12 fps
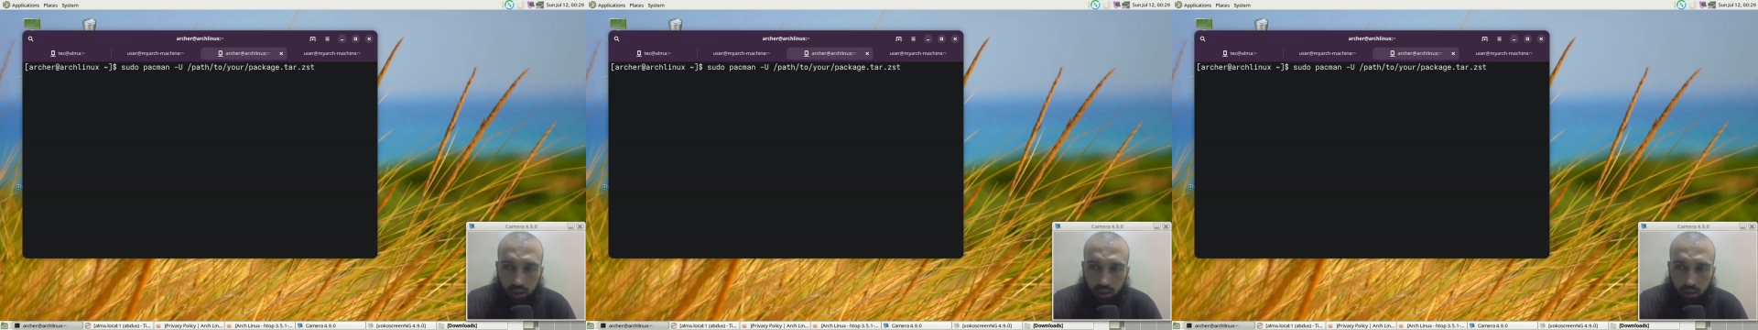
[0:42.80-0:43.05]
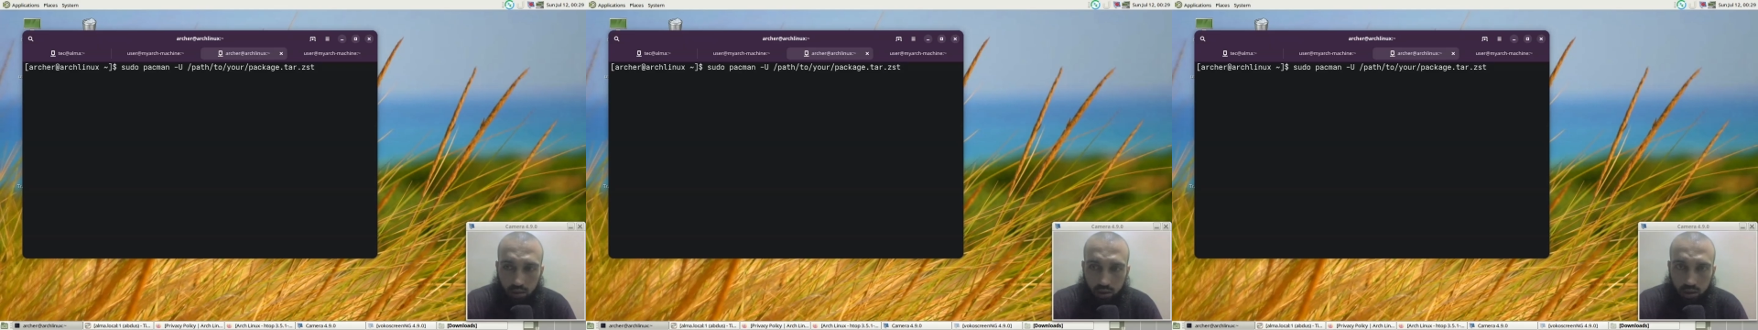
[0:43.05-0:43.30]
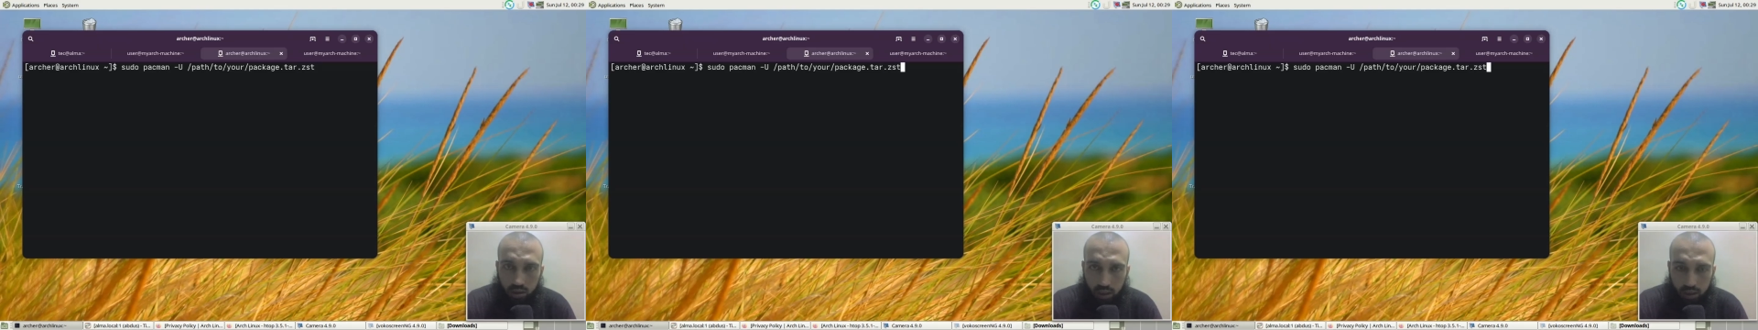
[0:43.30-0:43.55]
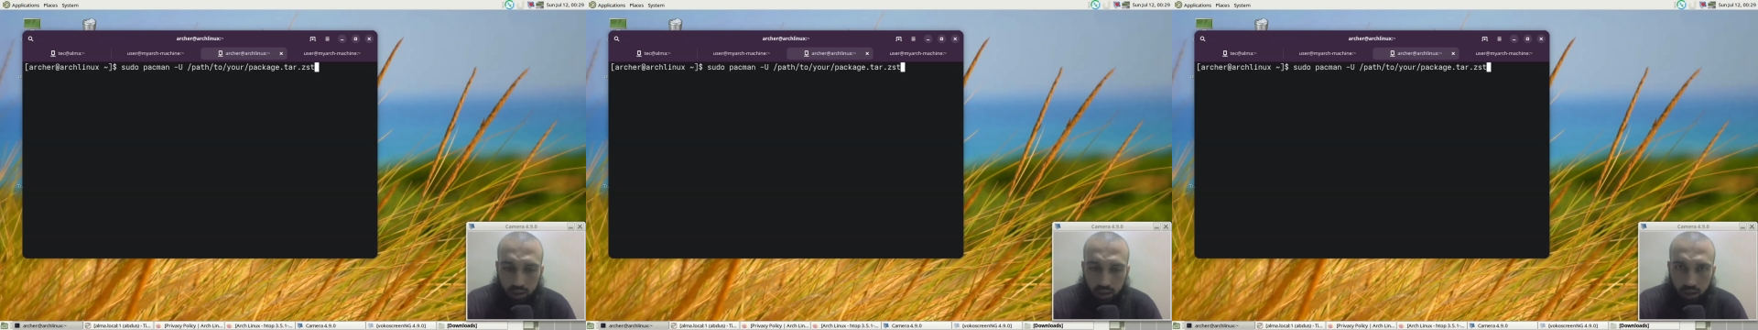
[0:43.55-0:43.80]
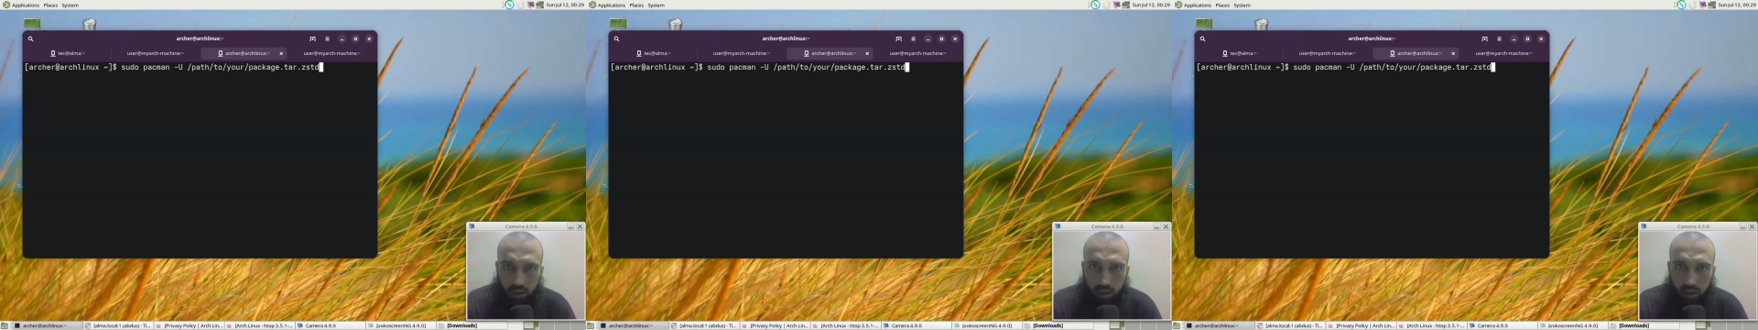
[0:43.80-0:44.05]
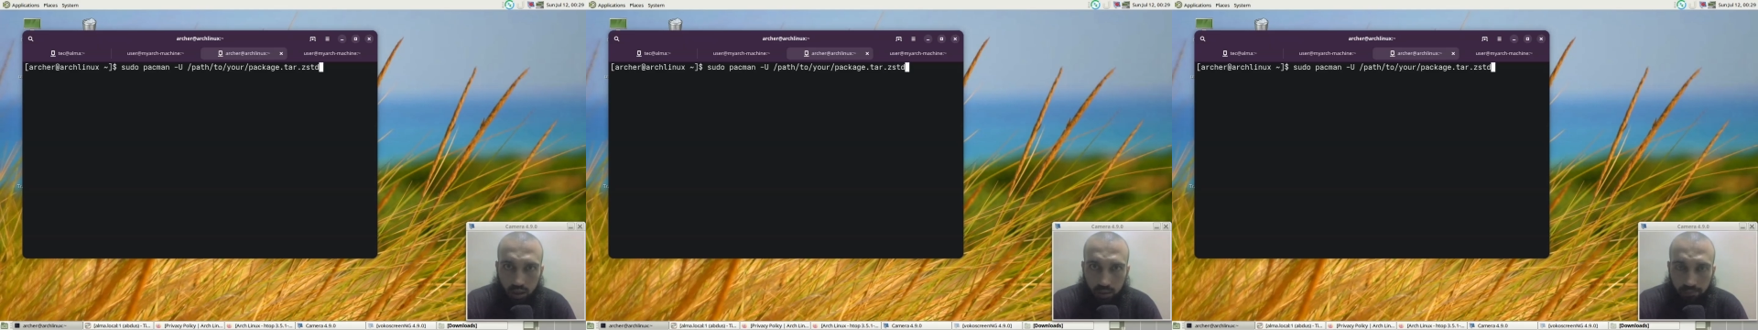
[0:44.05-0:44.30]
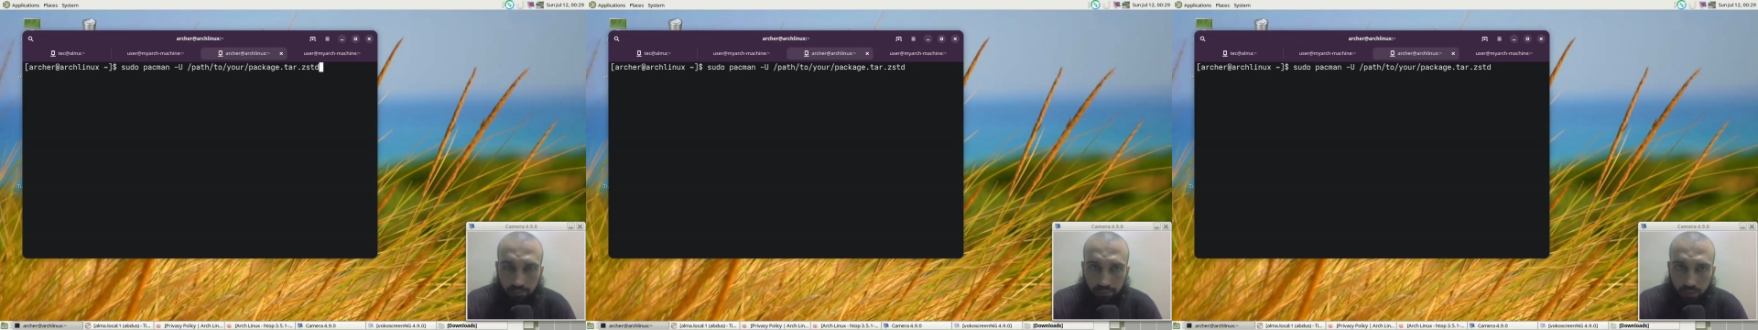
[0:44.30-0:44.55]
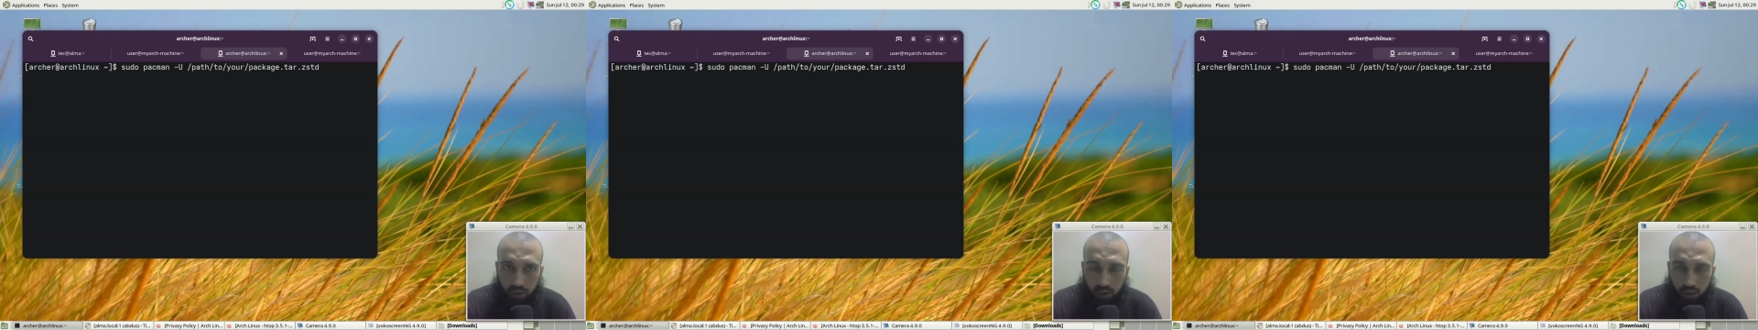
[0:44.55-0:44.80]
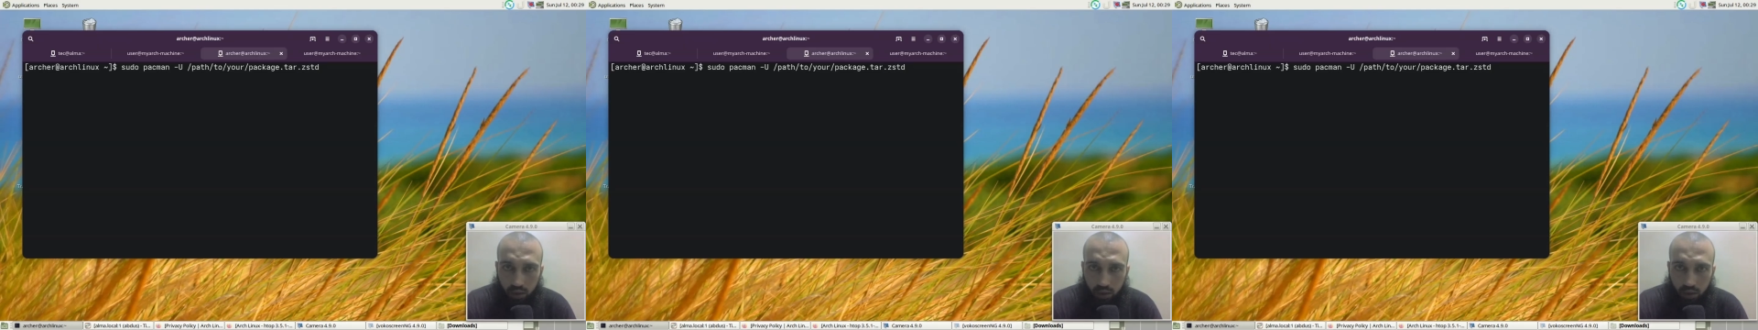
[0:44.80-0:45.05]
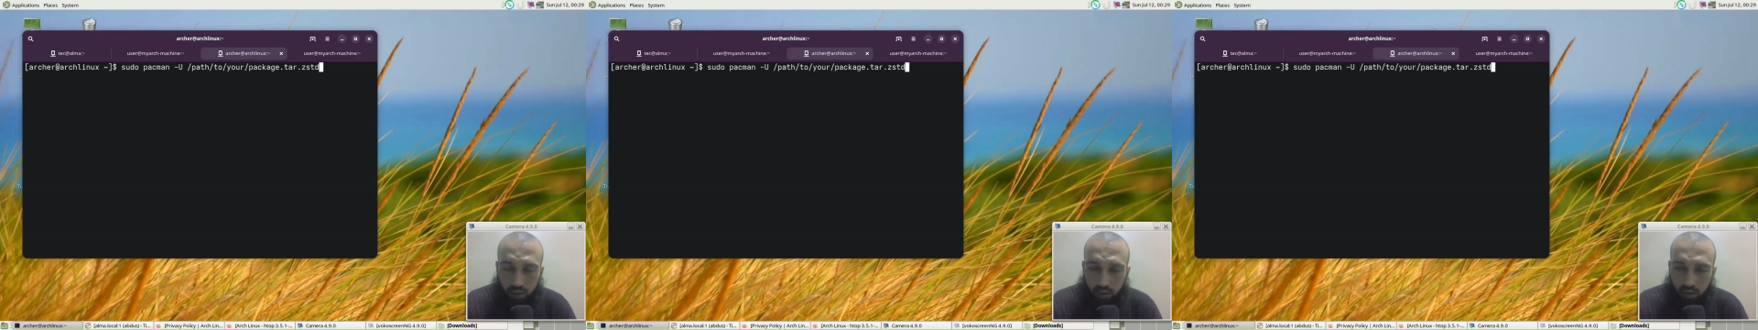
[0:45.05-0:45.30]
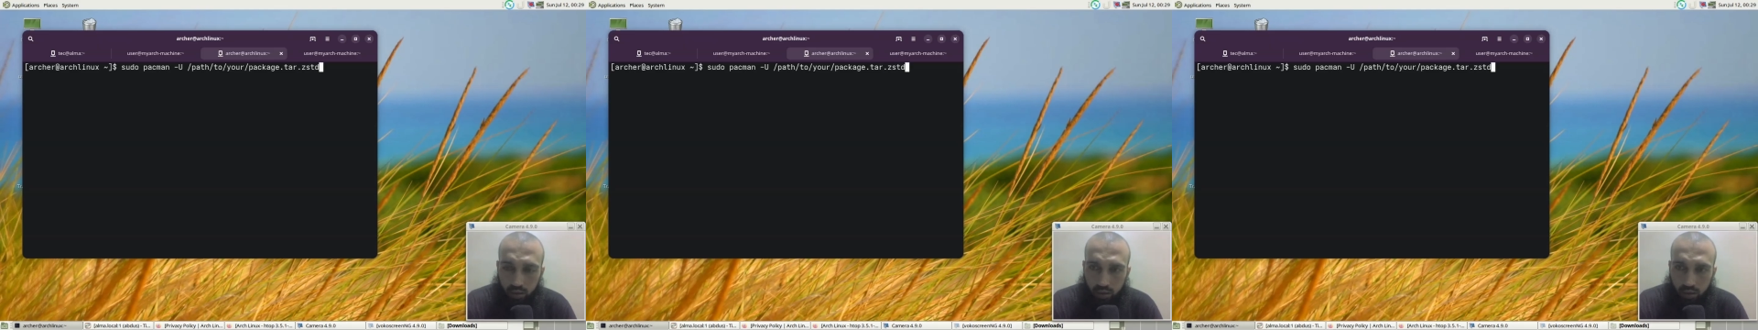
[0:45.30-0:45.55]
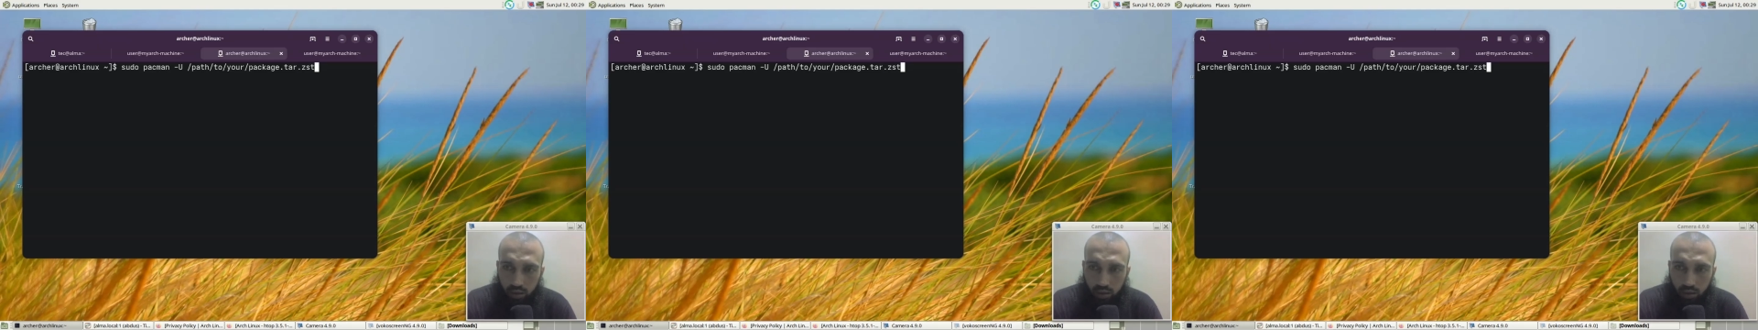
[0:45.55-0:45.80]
or zstd. In